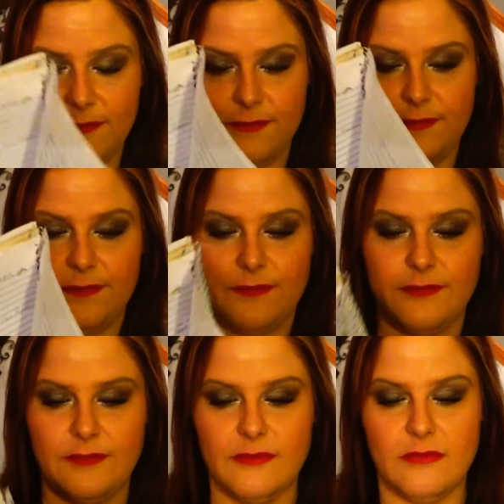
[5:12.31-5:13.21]

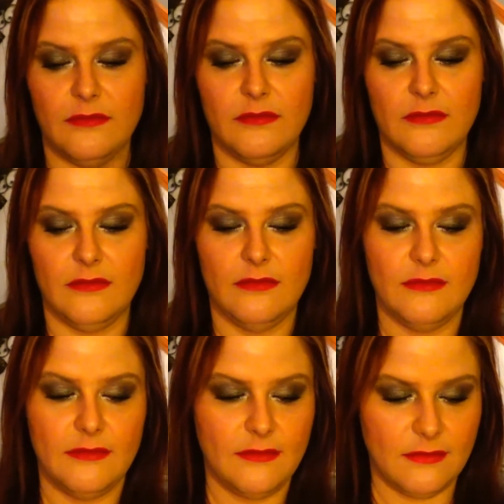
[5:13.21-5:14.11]

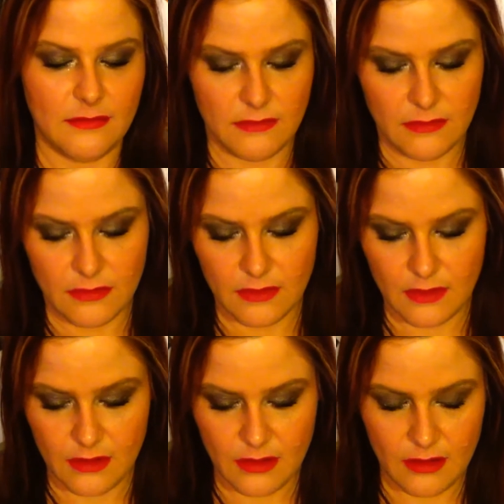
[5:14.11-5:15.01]

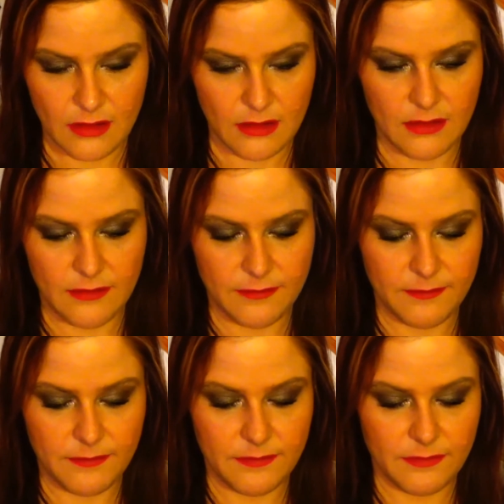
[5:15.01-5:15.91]

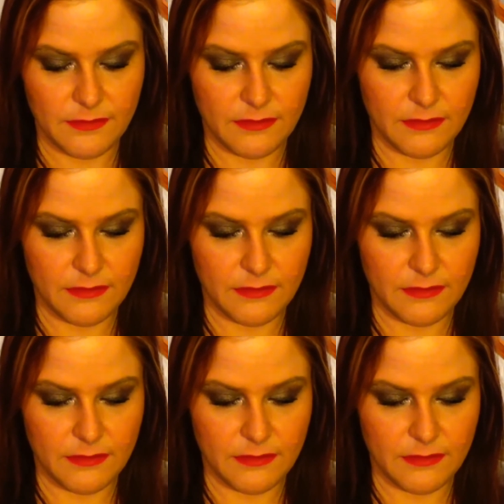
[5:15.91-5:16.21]
Nothing is said.